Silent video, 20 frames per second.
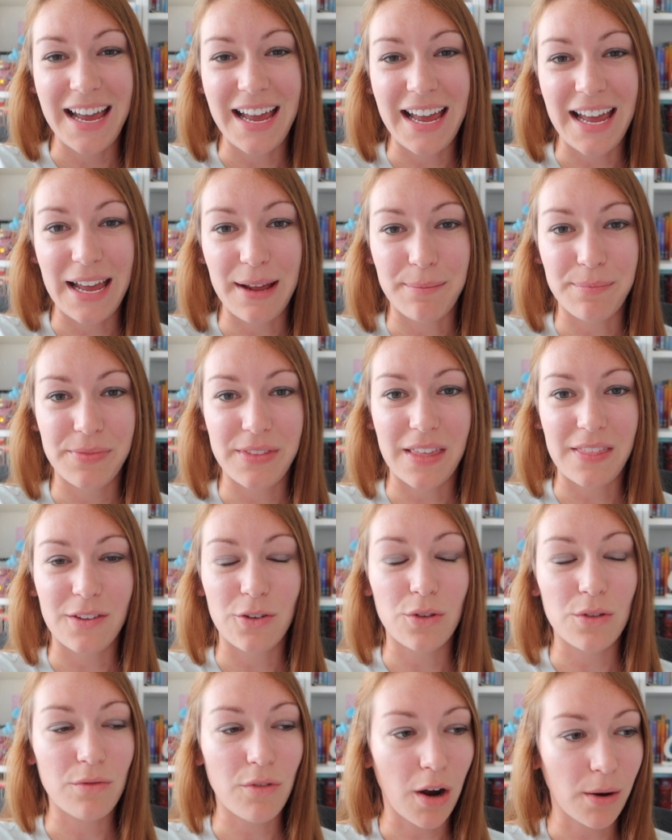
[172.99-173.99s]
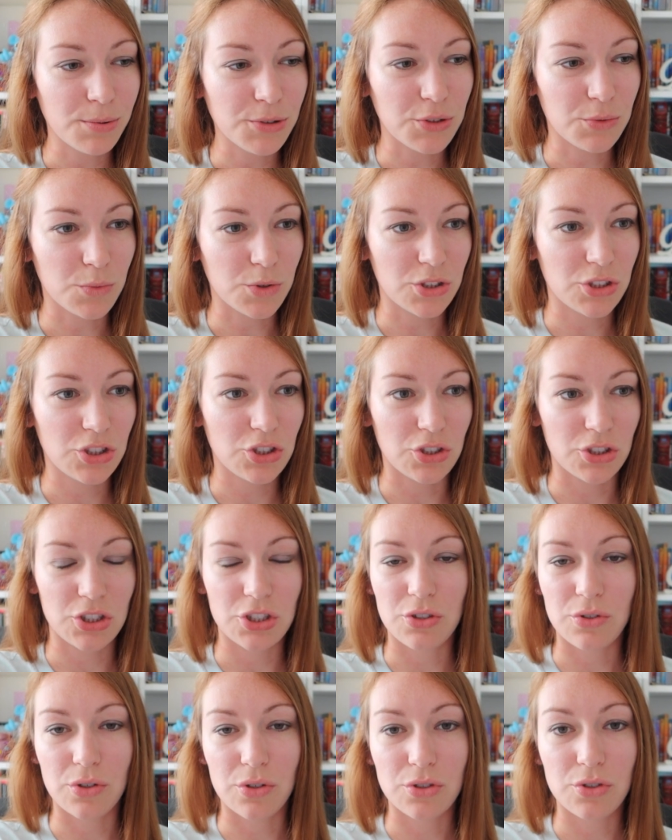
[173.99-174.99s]
Then the other option was just
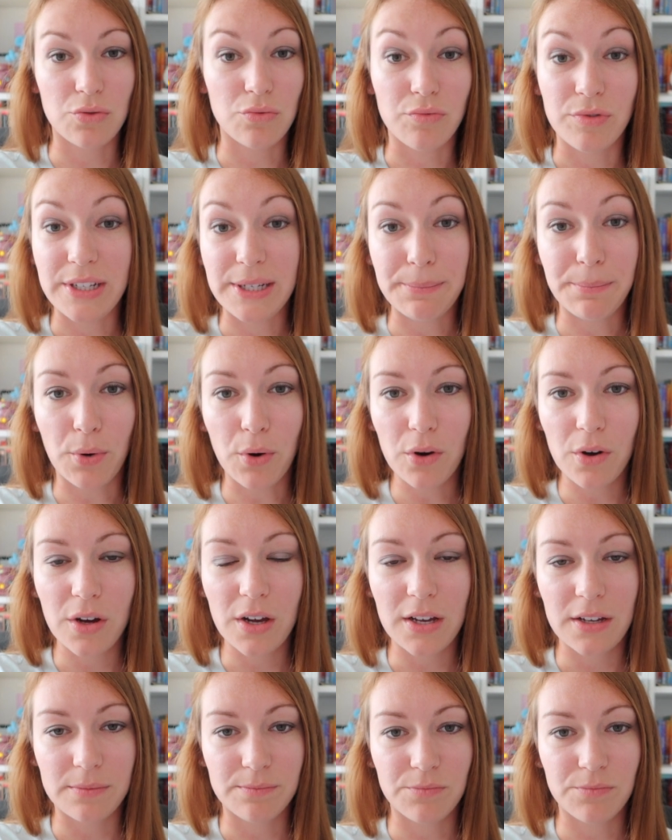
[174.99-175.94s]
to rebook.